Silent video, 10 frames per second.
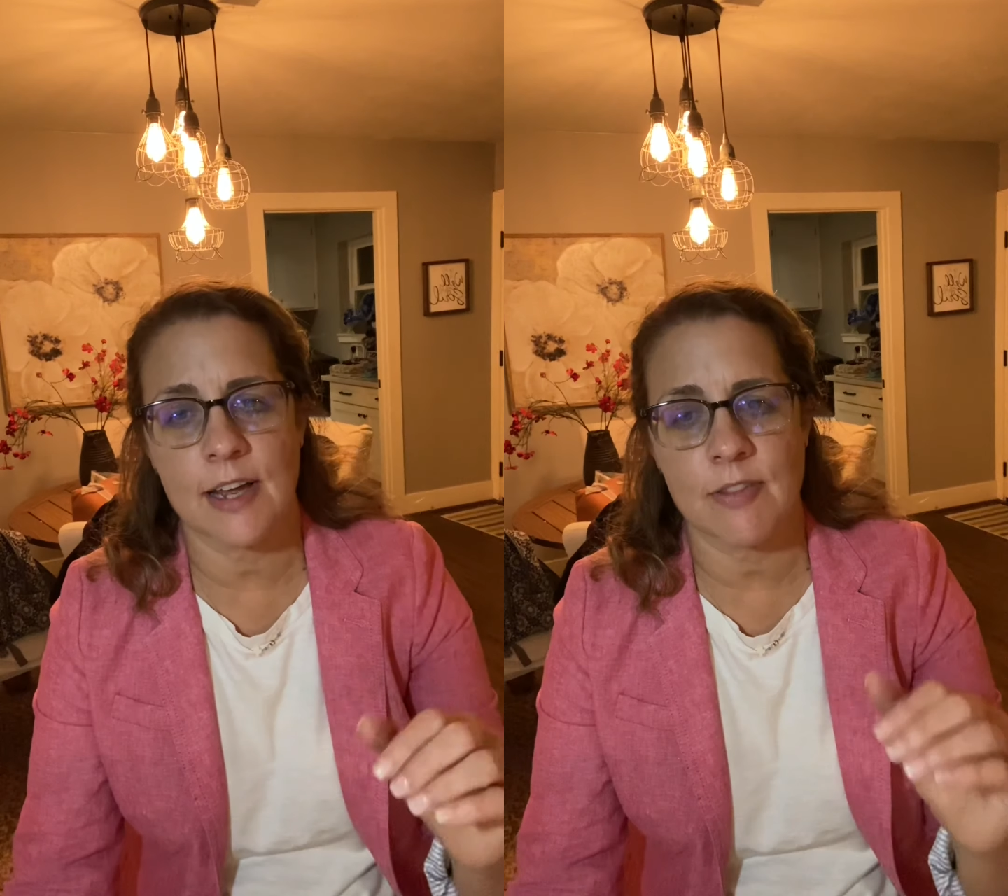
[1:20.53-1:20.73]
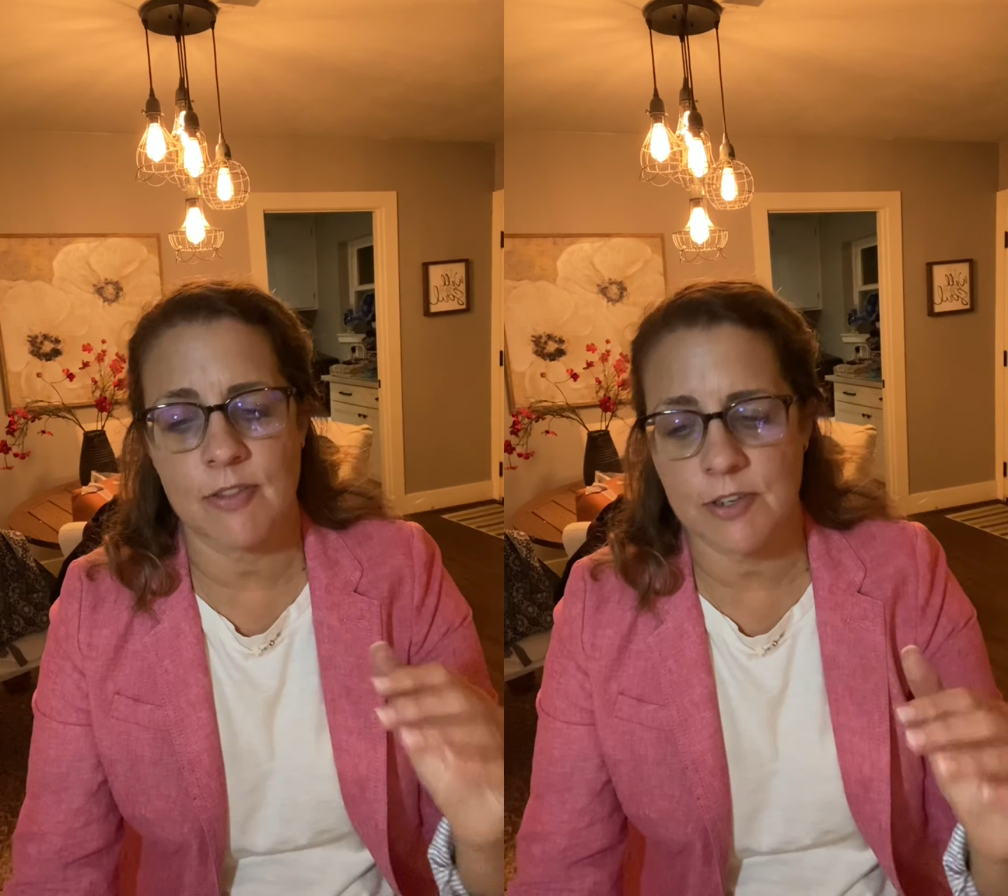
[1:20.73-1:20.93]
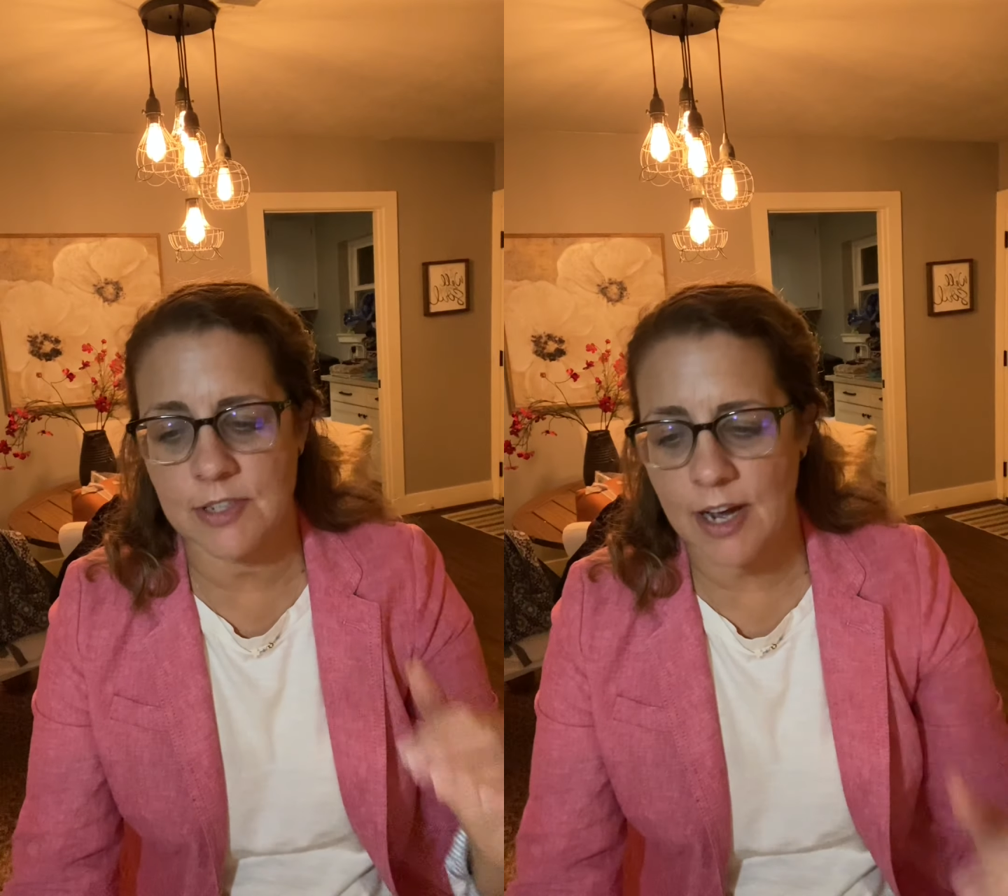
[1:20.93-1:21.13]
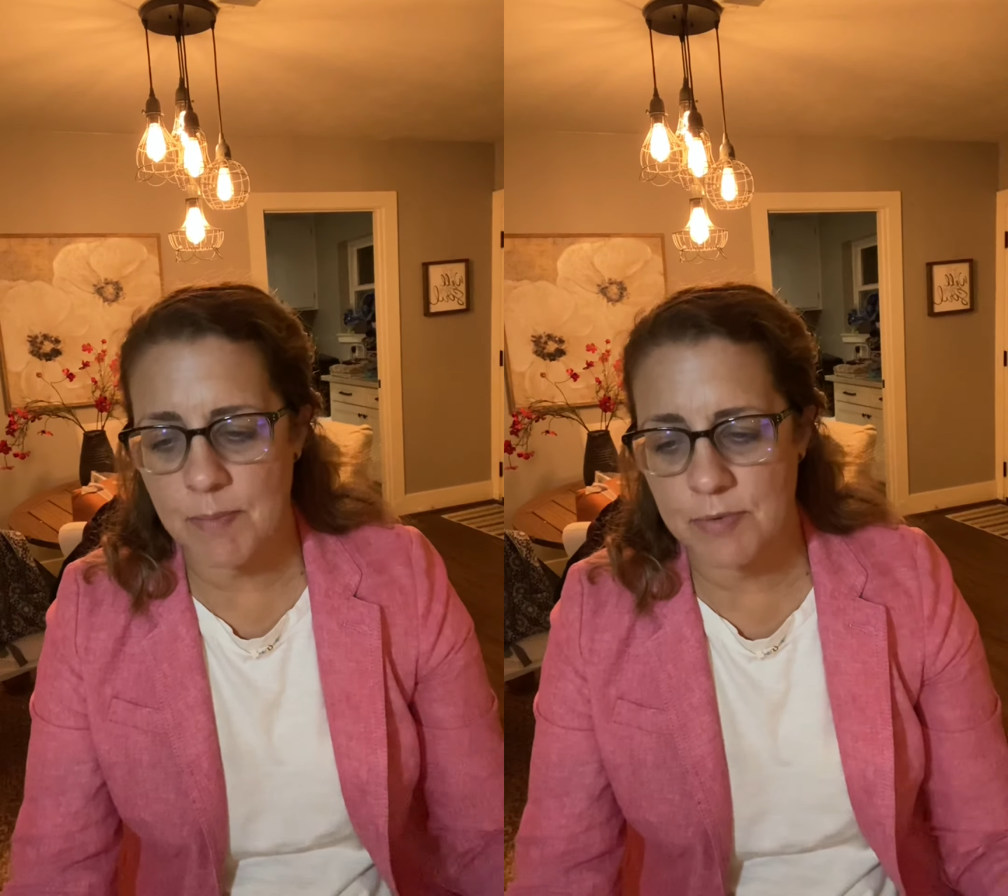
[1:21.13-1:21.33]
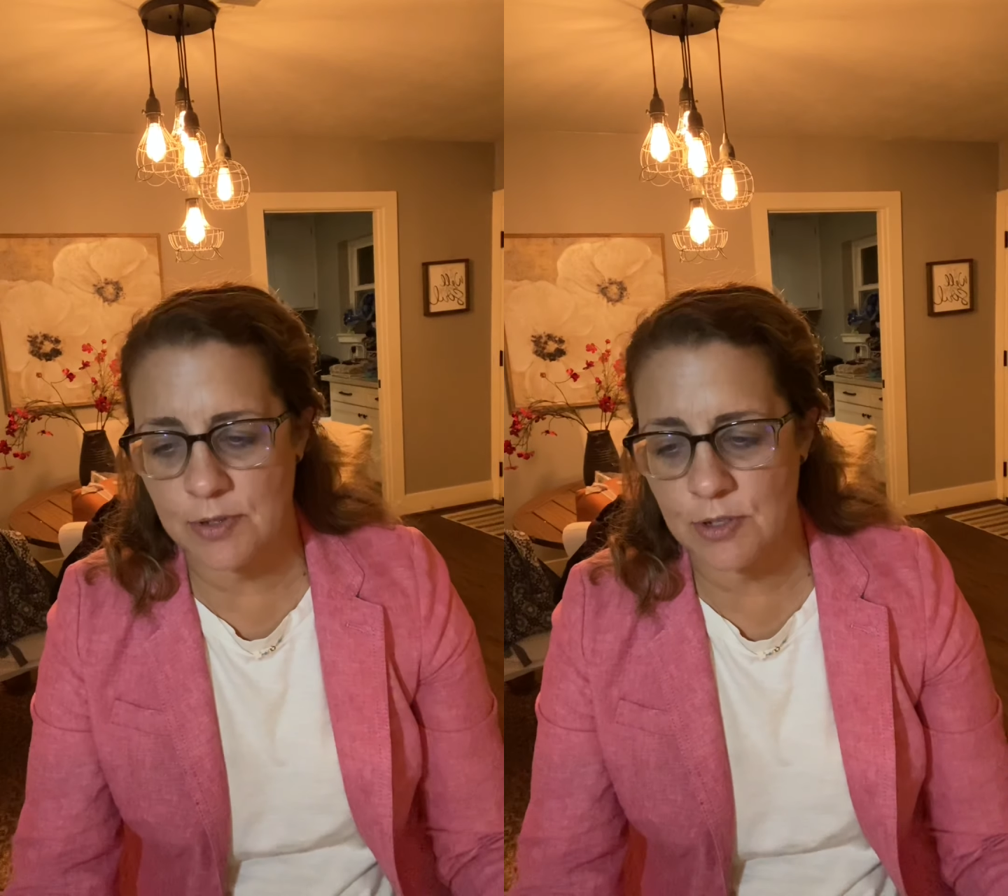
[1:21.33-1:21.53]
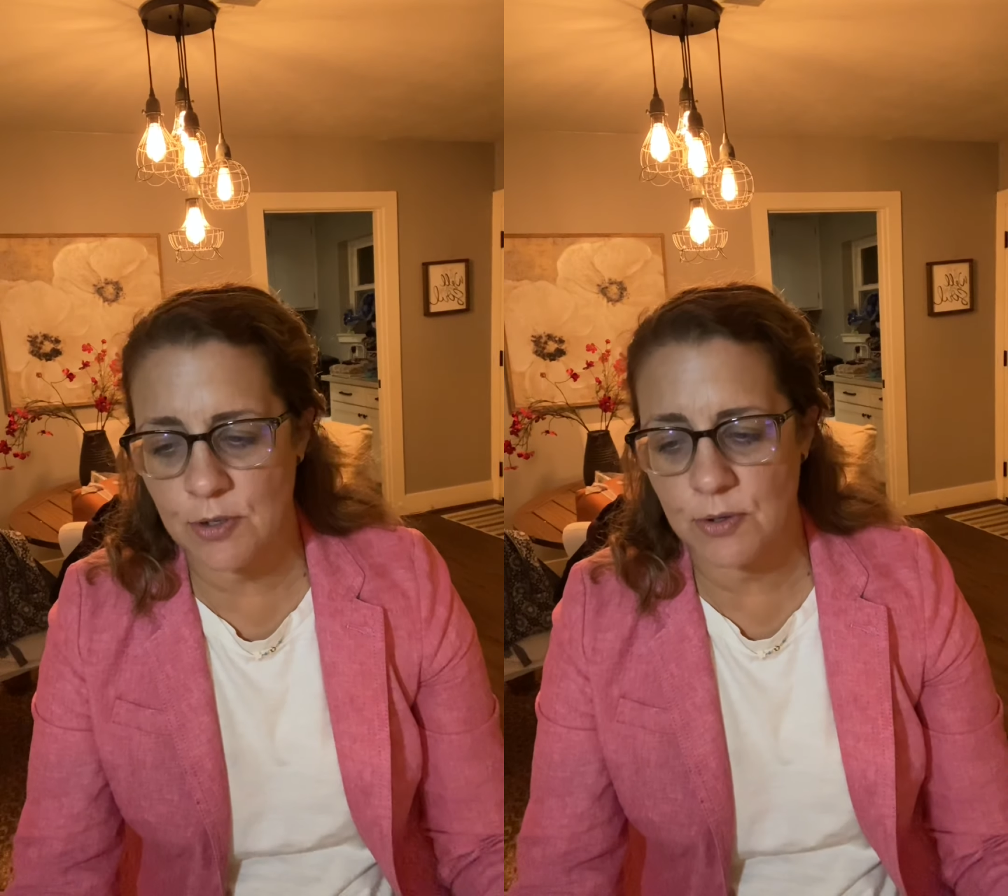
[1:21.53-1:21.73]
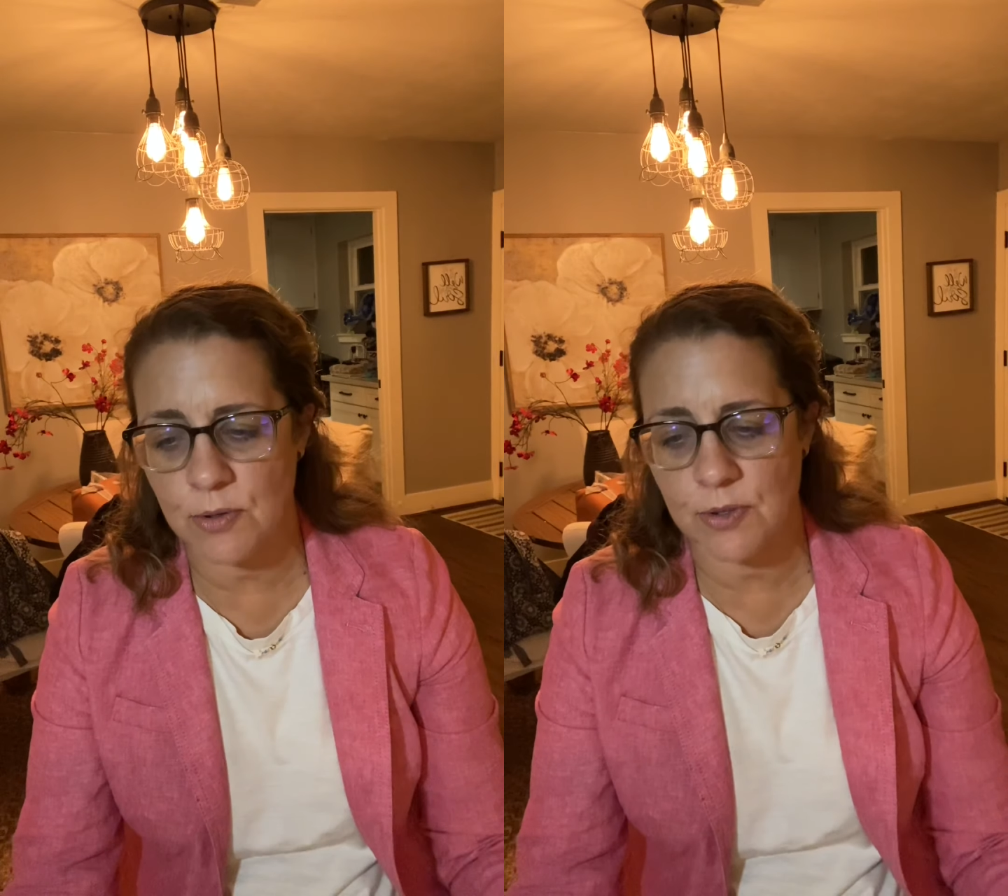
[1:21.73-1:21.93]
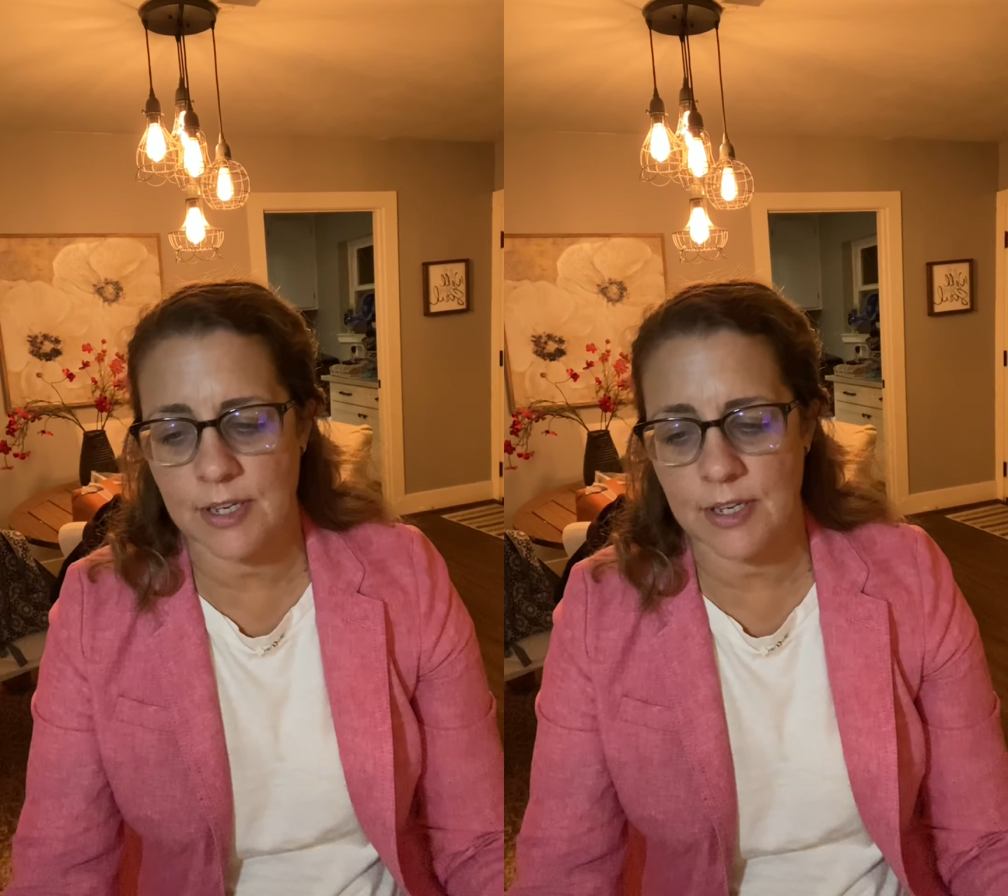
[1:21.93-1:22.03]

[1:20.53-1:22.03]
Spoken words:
and then the top two,